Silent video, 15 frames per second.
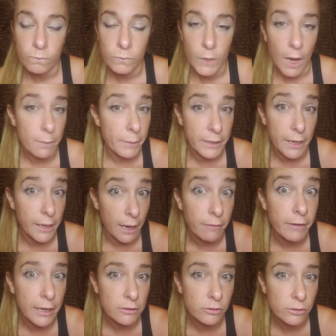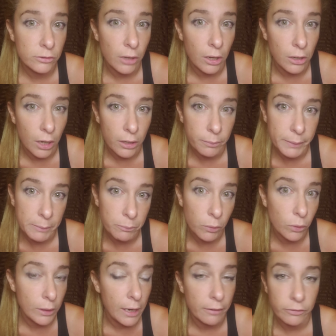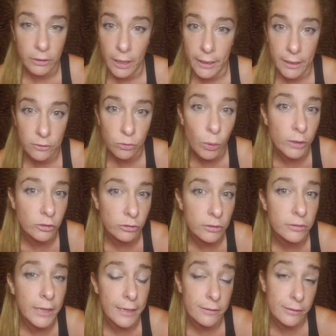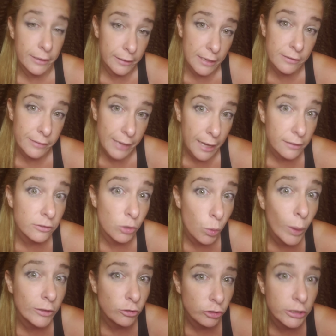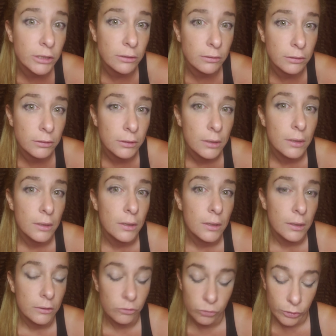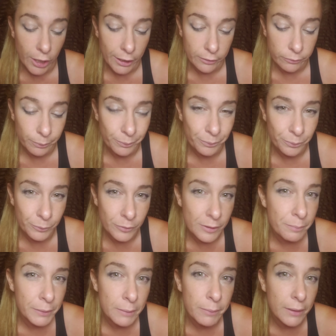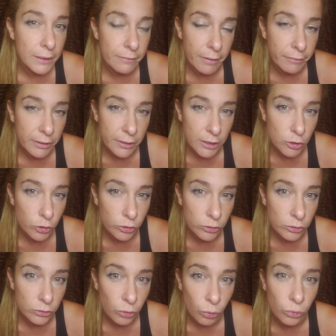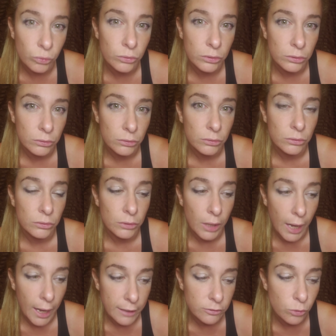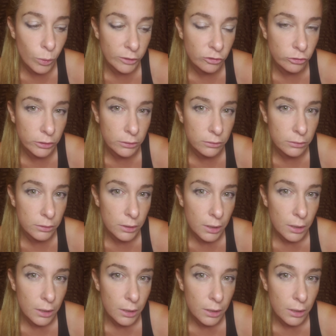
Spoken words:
I've asked a lot of people, and I ask questions, guys. Let's ask questions. Do not simply believe everything you're told. Ask questions.